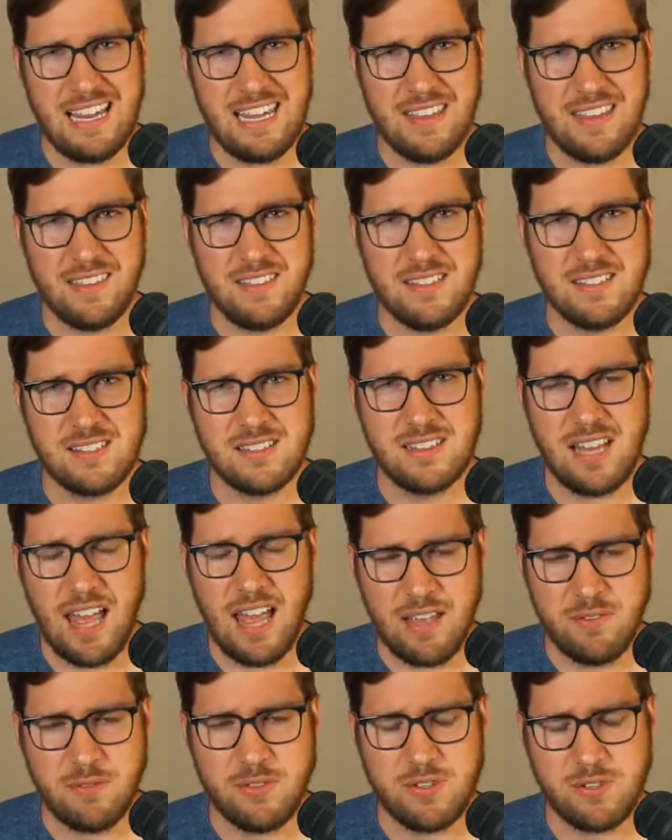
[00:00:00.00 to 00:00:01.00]
in this
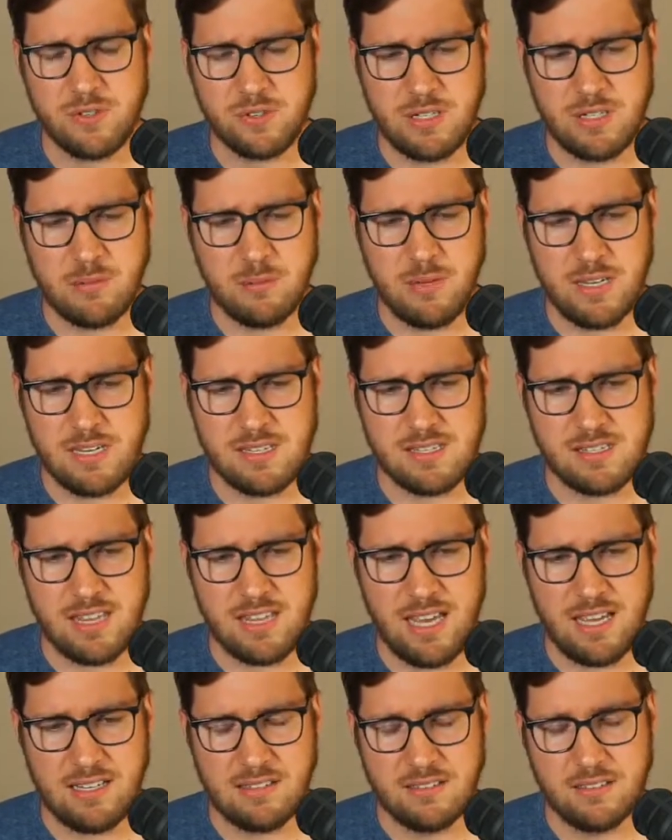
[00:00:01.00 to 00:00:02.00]
live stream is
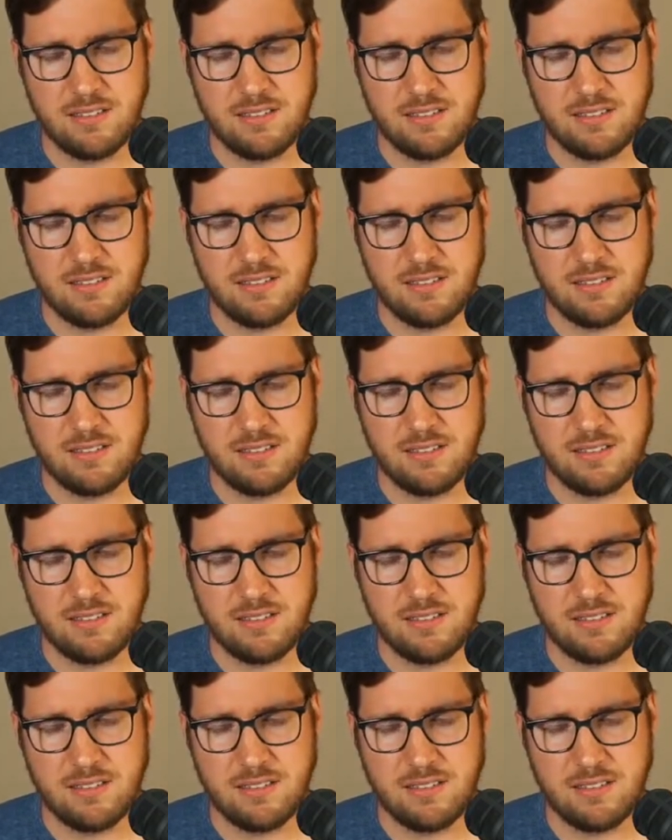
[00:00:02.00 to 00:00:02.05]
that